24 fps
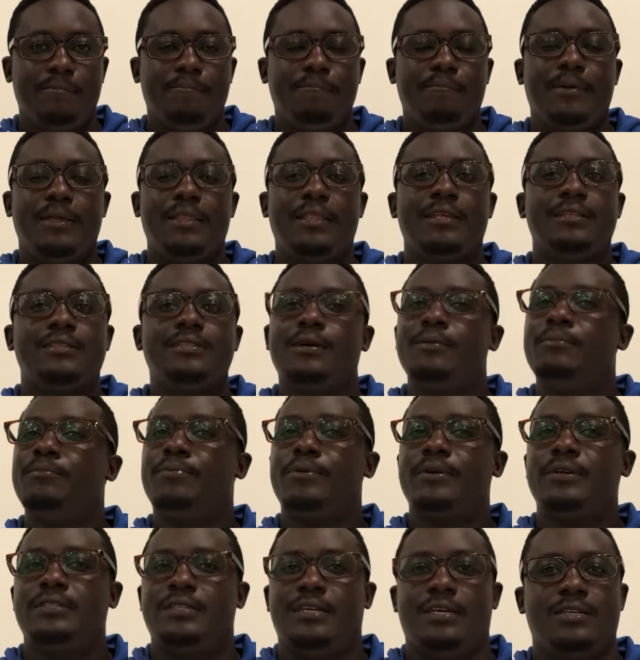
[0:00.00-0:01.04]
but the
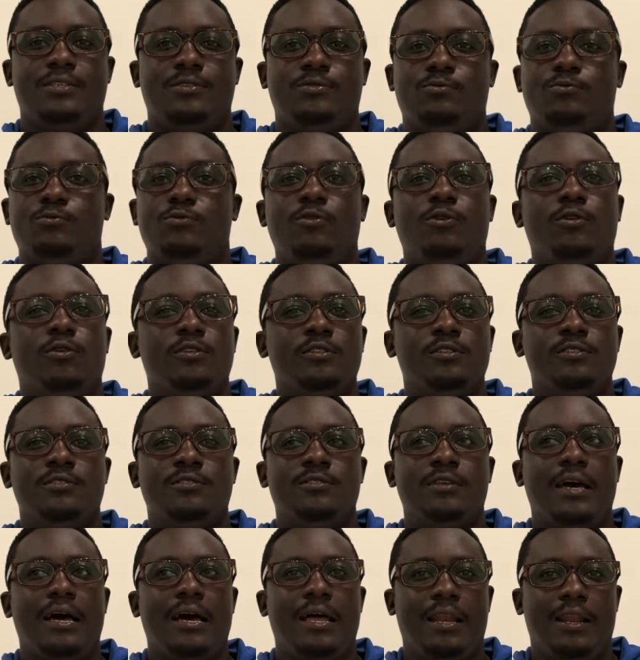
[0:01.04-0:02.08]
temperatures will not
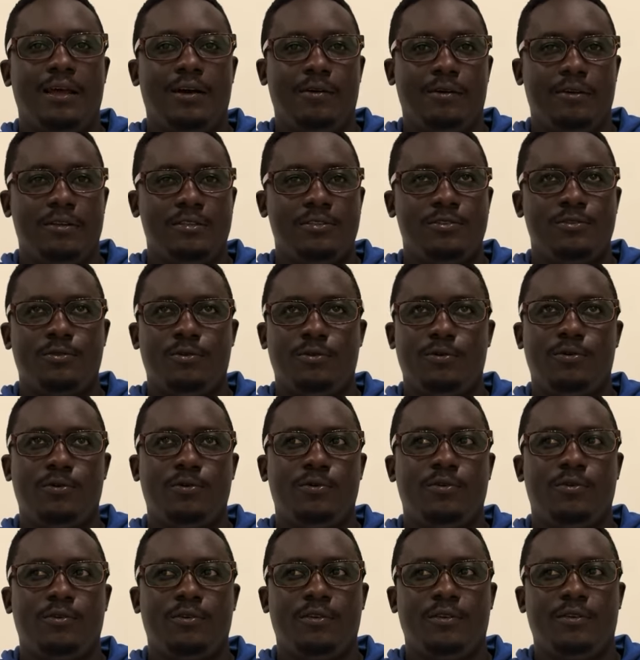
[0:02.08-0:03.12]
allow it.
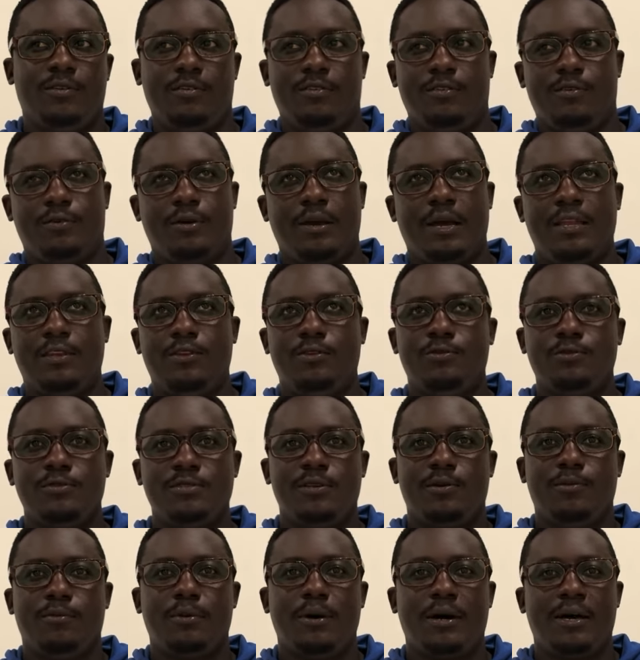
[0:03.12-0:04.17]
So you can use
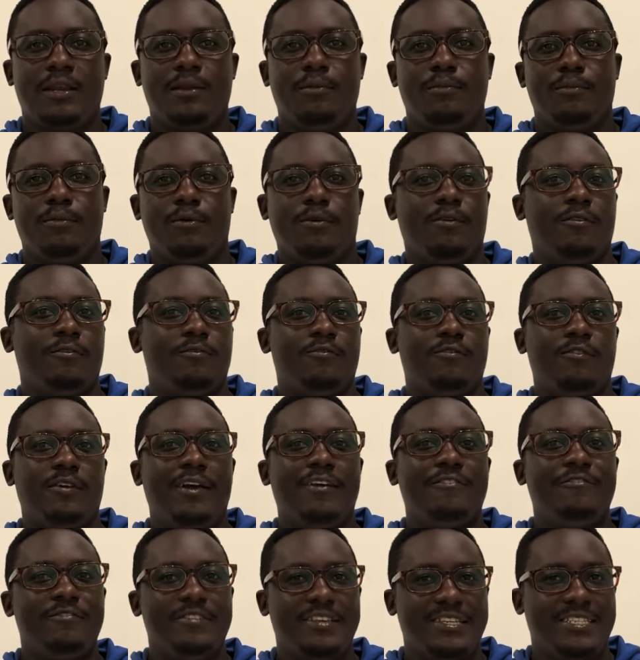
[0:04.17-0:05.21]
the word more of
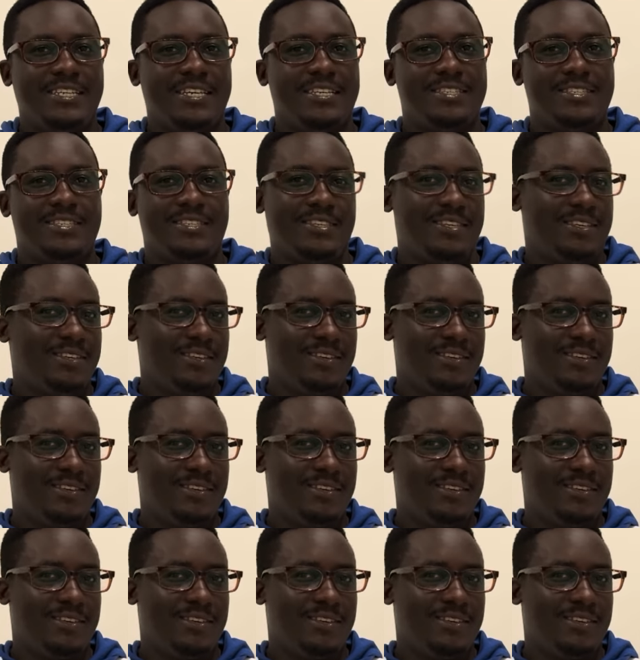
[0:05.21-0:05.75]
efficiency.